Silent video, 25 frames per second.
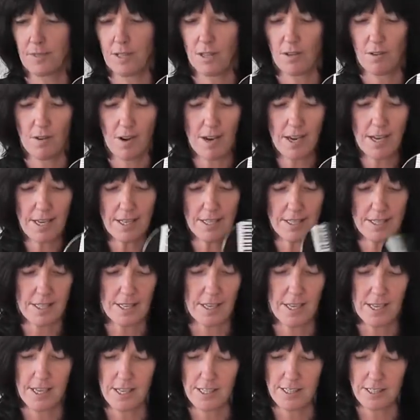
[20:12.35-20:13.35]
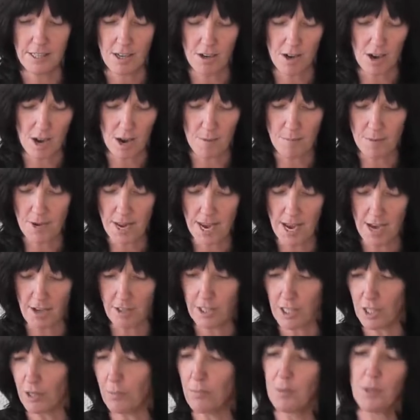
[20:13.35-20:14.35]
All right, so I'm
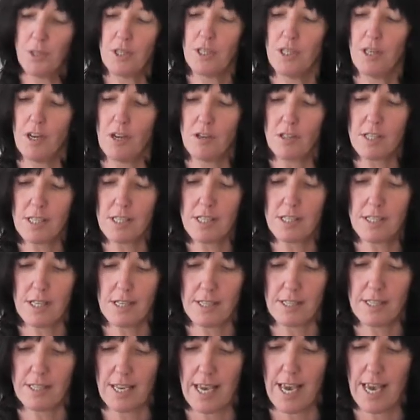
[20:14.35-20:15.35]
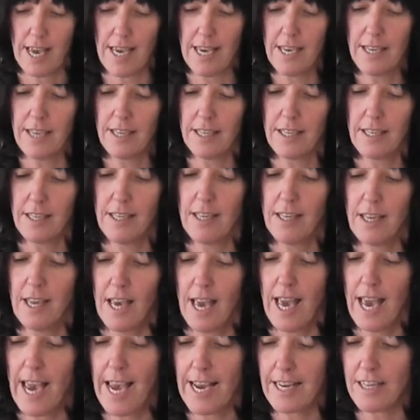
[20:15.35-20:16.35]
now going to put it onto zigzag
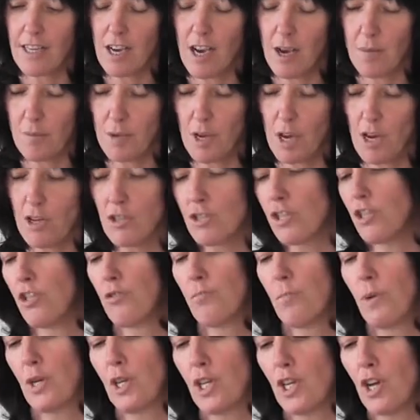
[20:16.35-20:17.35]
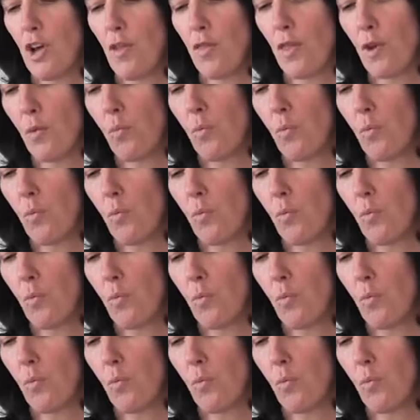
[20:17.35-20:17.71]
and I'm going to put it on the